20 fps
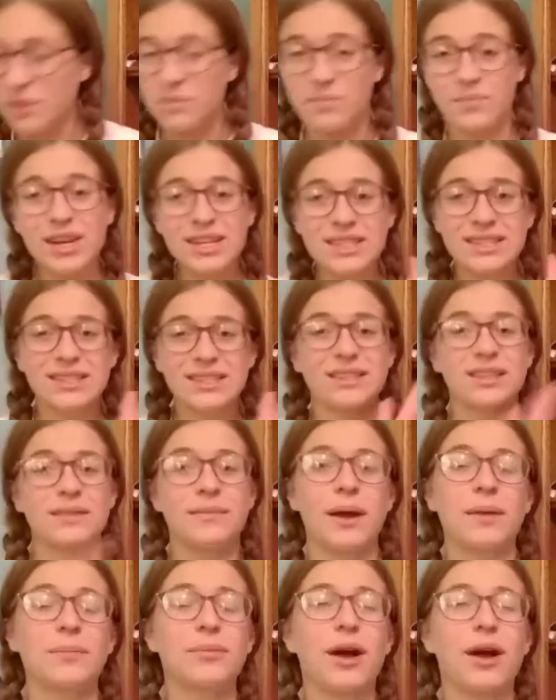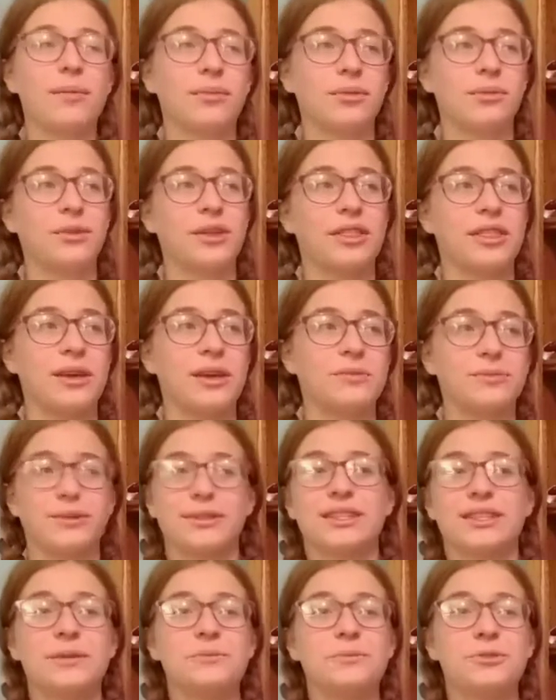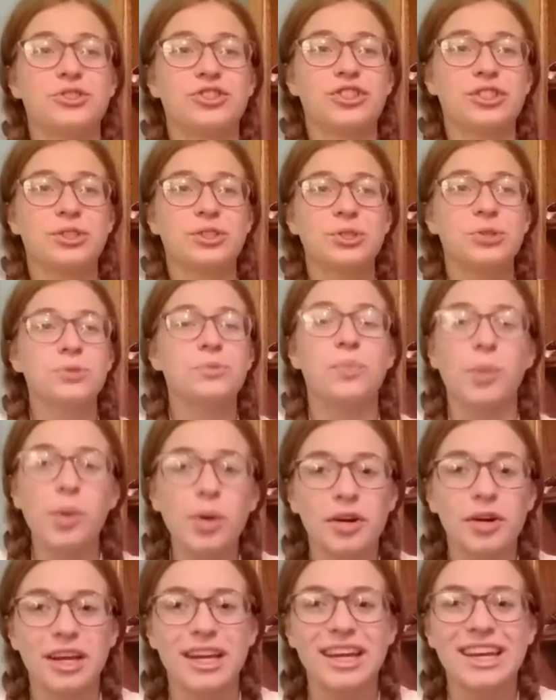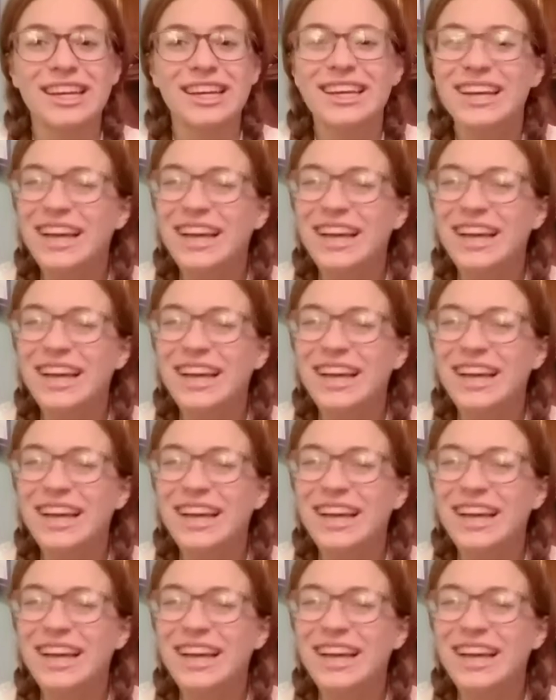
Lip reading: Basically, my problem with it was just too boring.